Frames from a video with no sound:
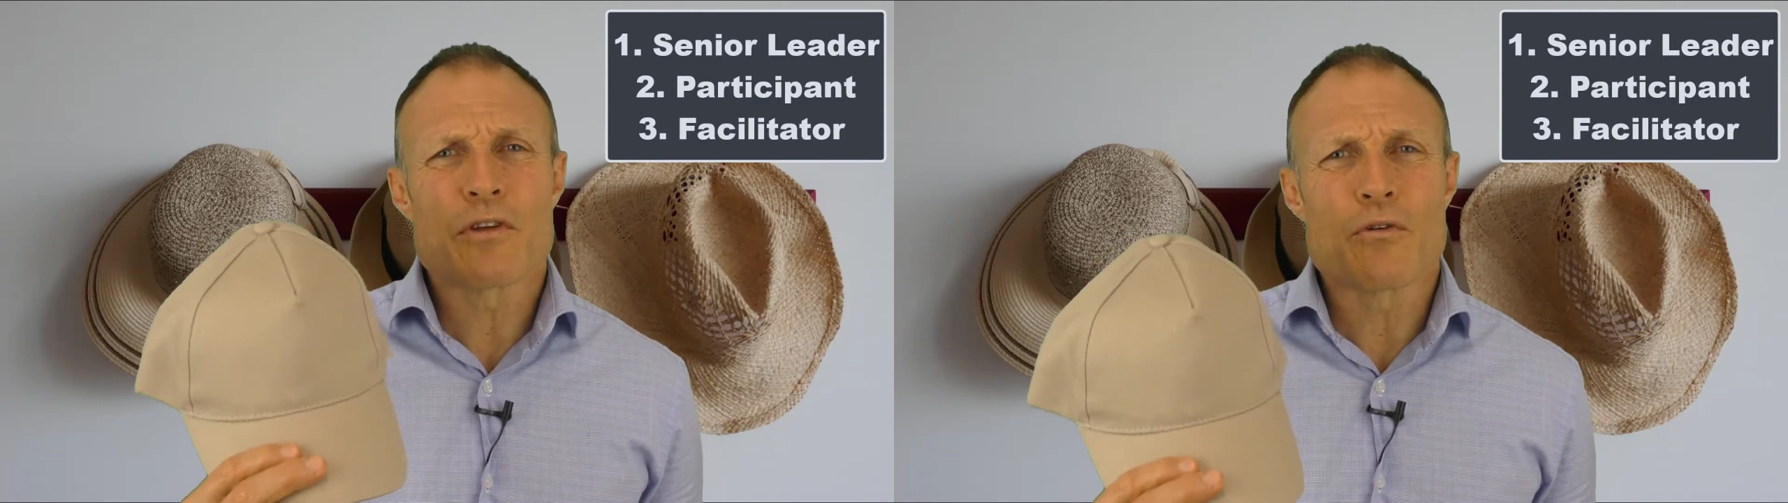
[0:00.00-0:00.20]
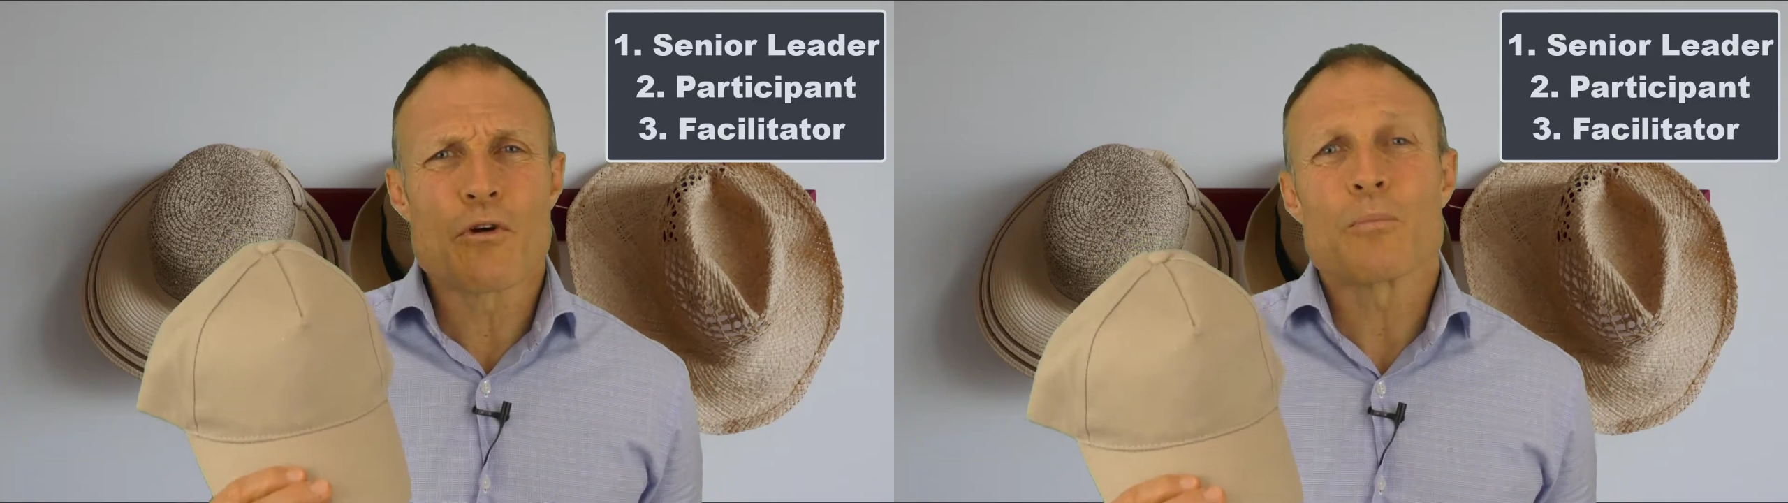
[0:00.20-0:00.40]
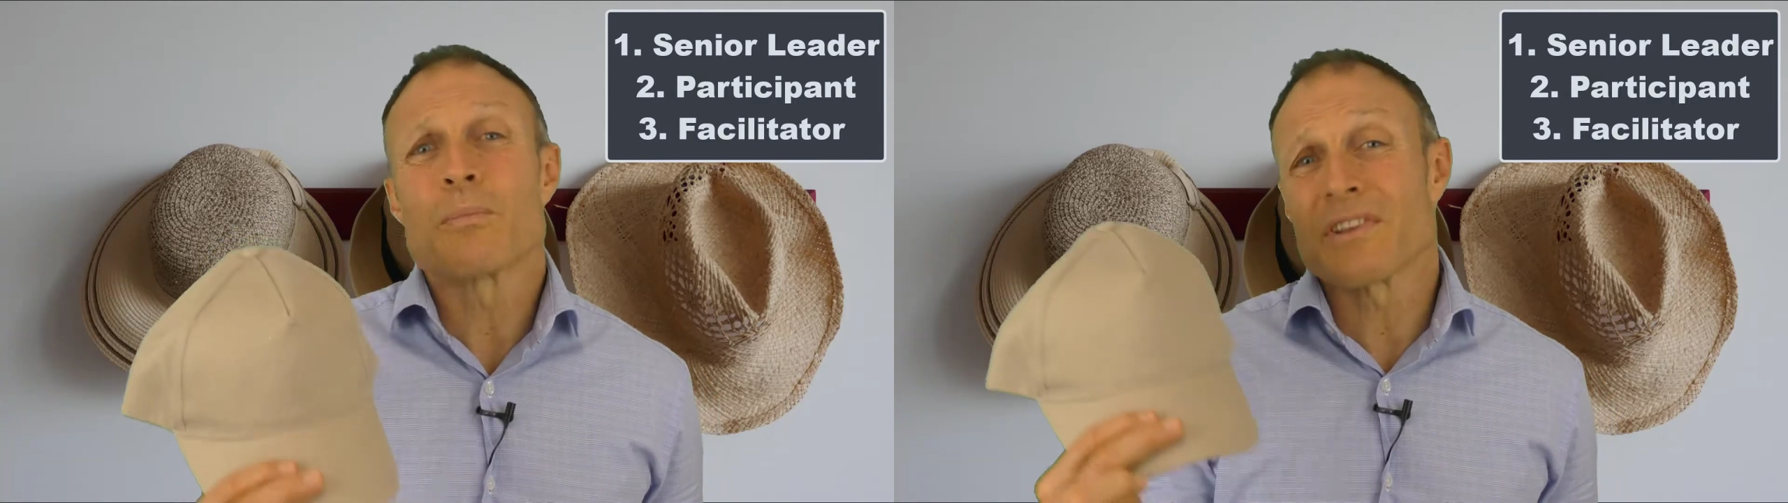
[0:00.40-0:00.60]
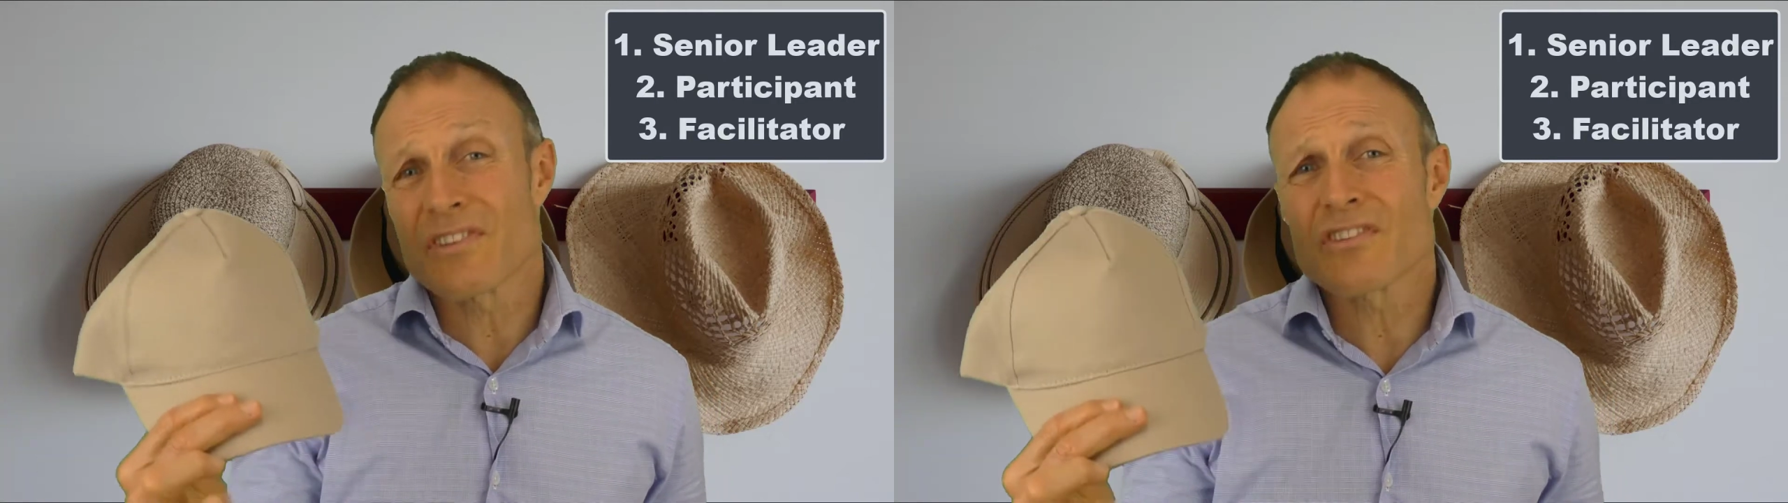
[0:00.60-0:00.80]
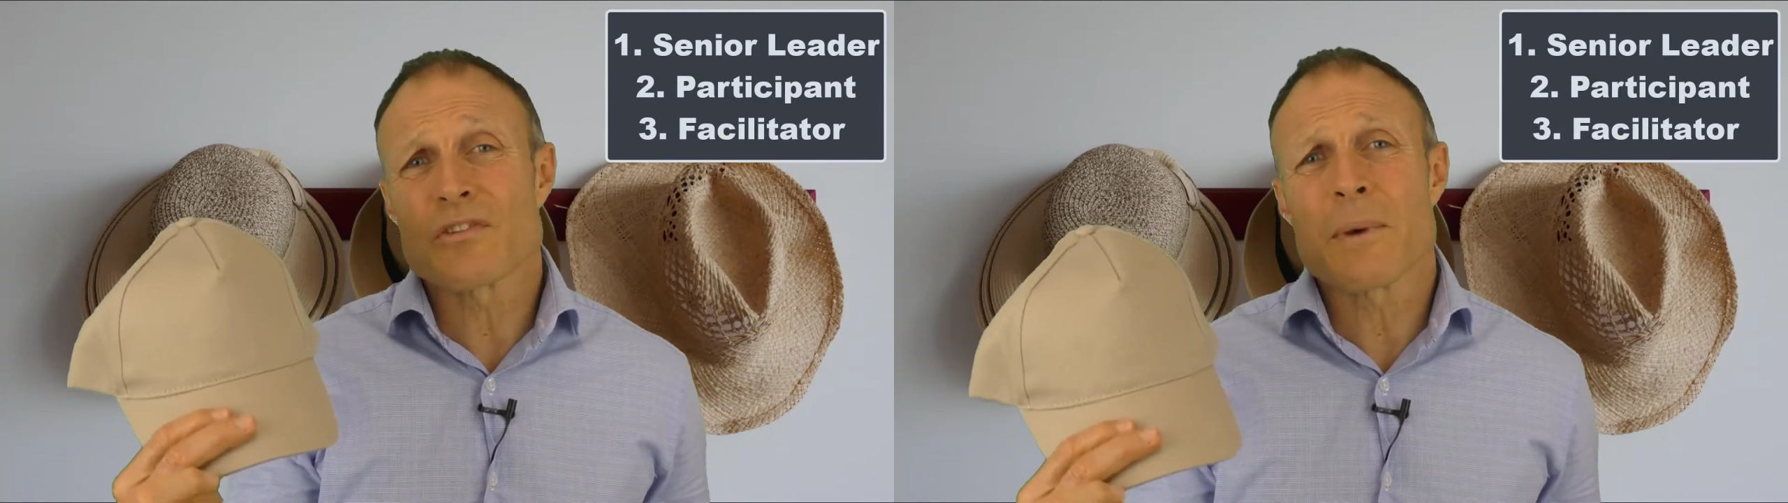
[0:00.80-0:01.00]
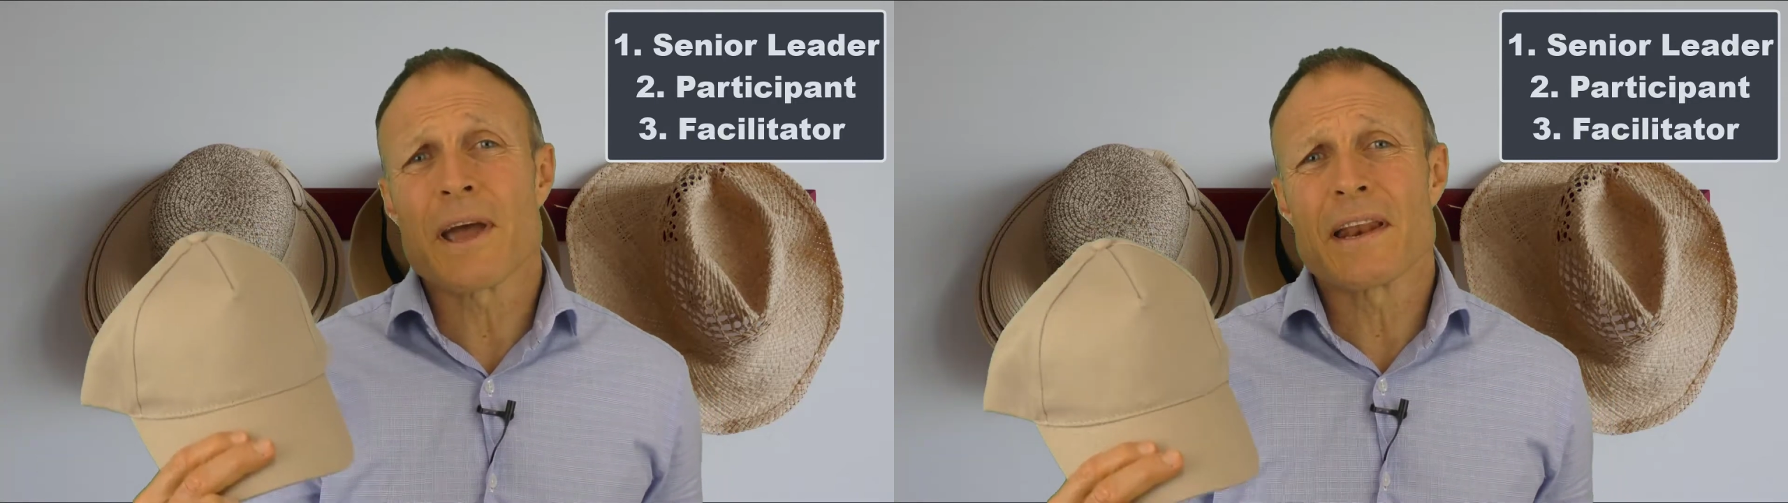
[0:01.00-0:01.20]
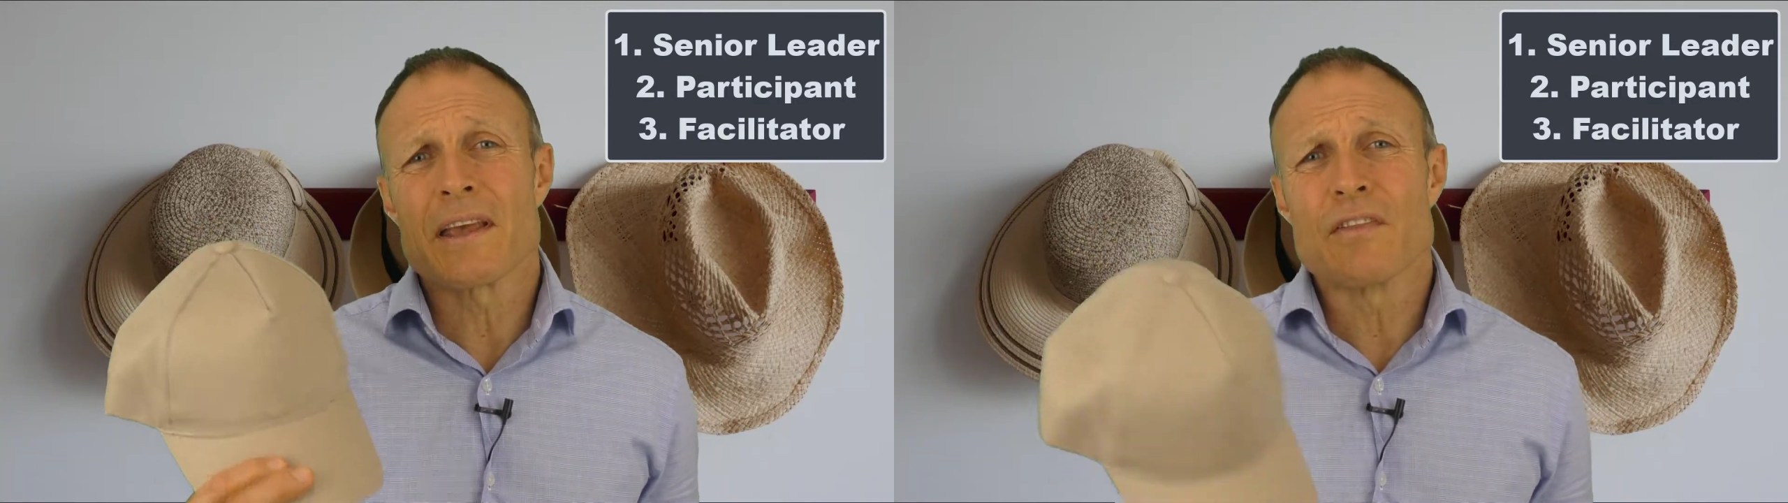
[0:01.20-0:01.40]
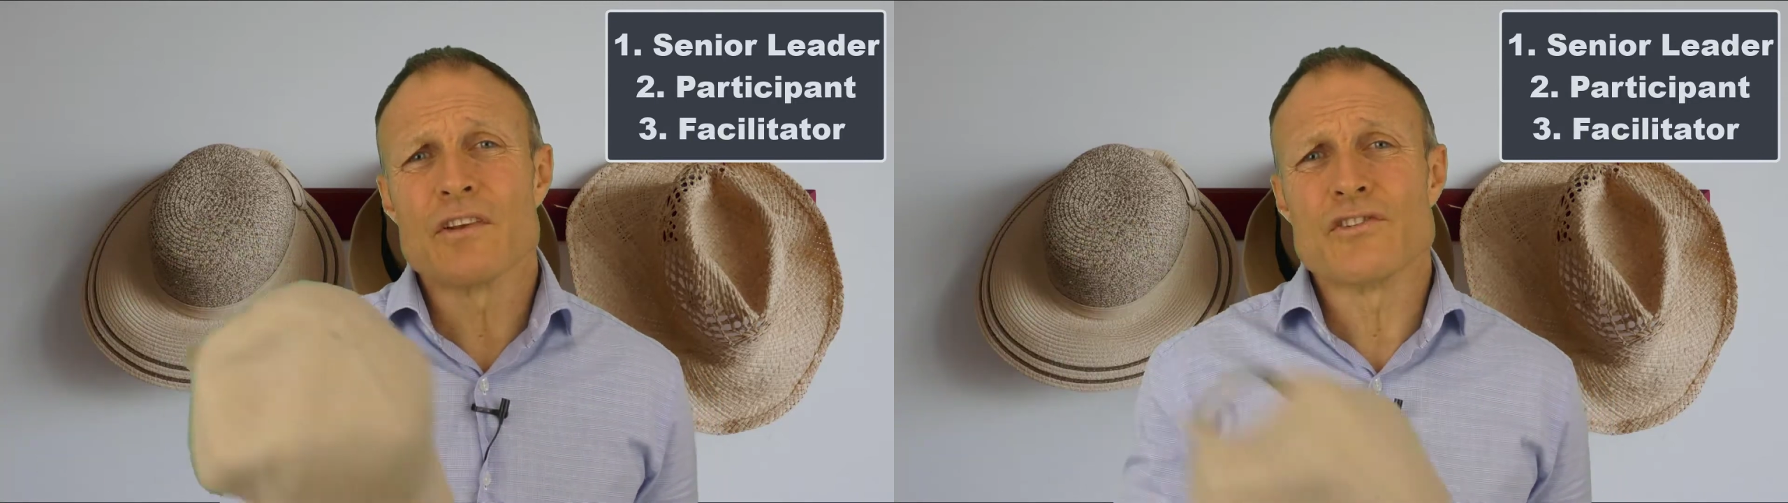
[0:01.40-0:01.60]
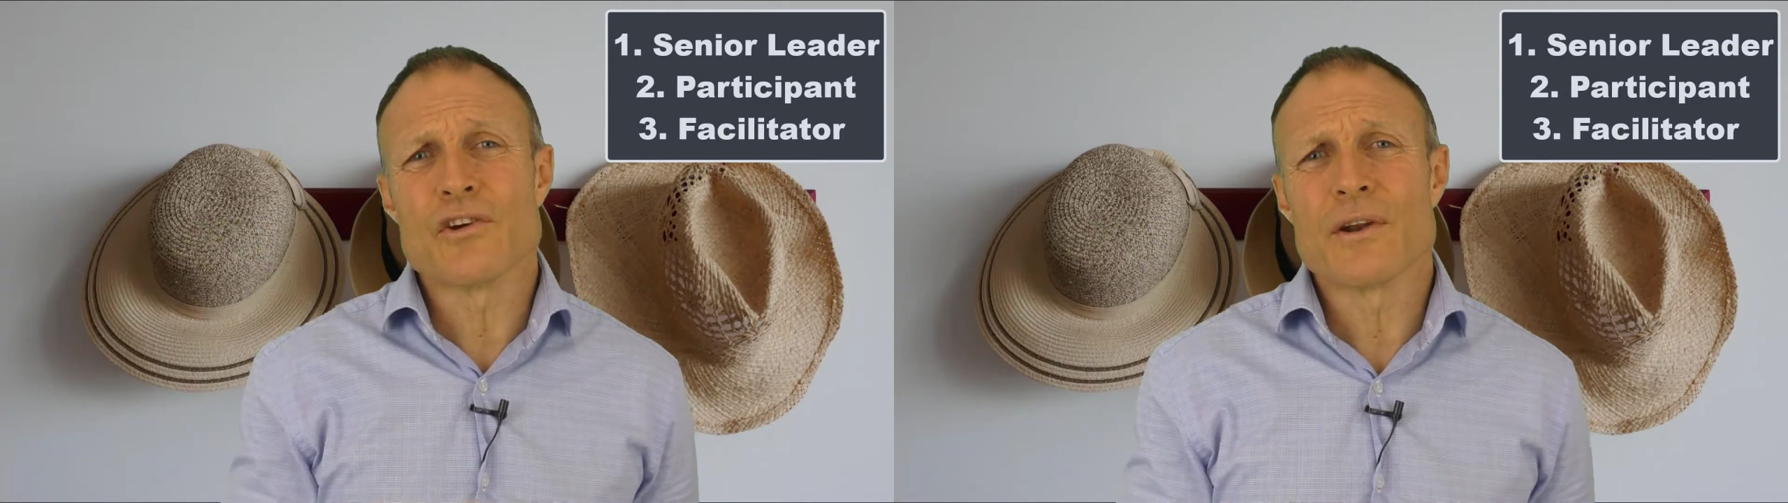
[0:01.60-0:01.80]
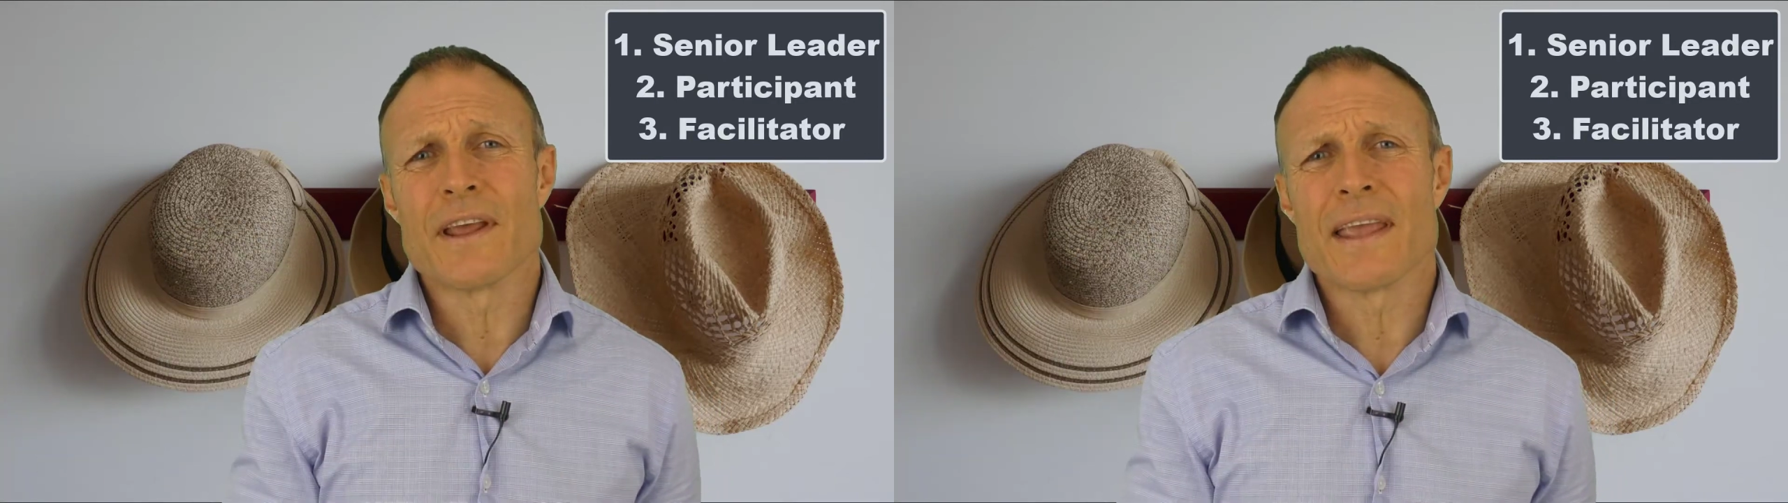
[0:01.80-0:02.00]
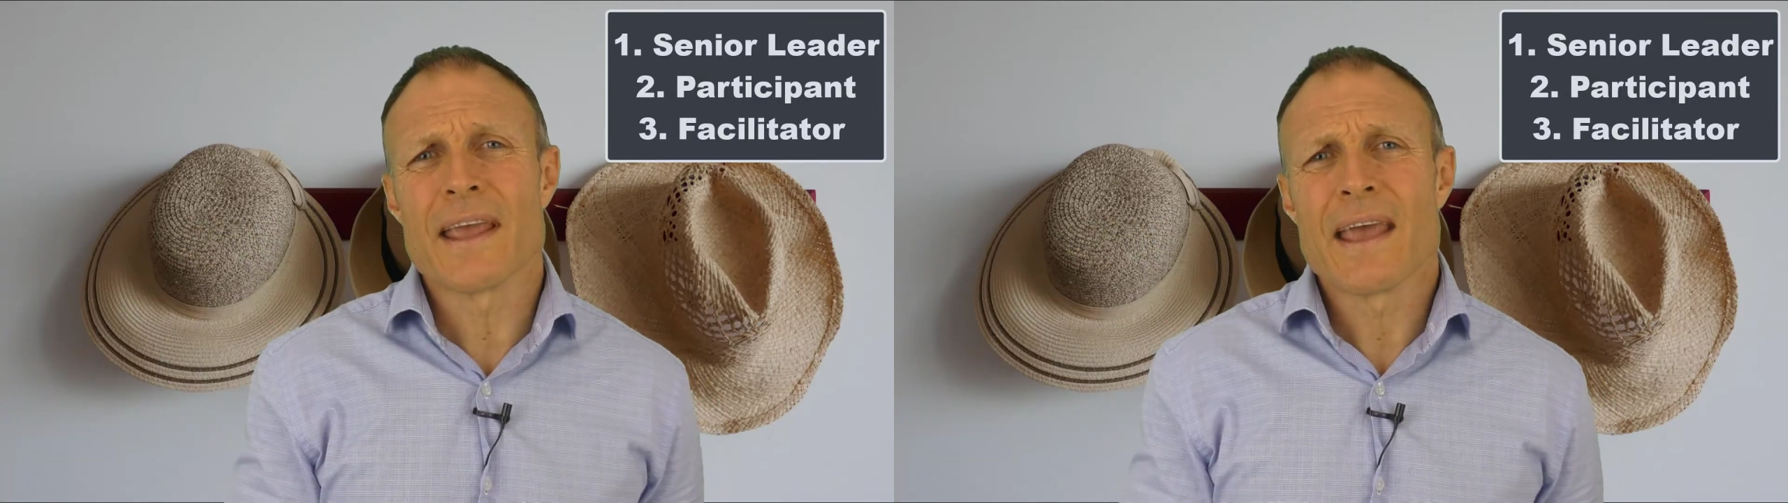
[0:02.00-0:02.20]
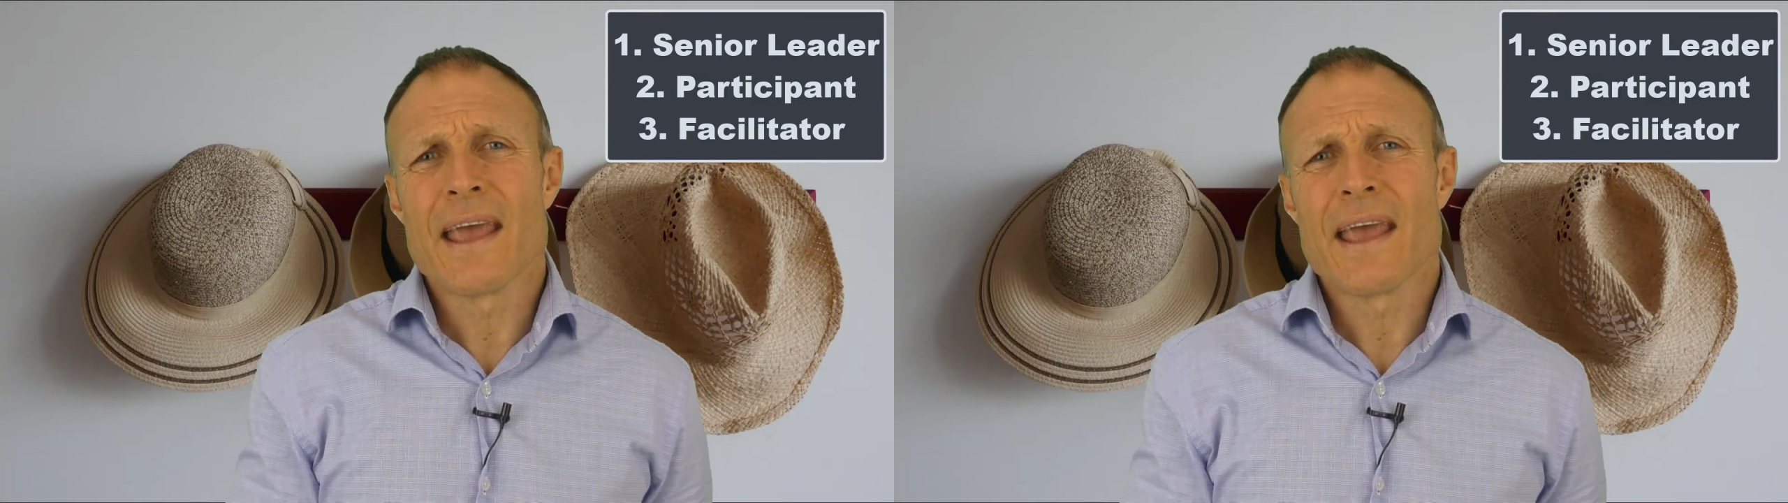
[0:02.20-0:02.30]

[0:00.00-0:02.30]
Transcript: group participating in the journey.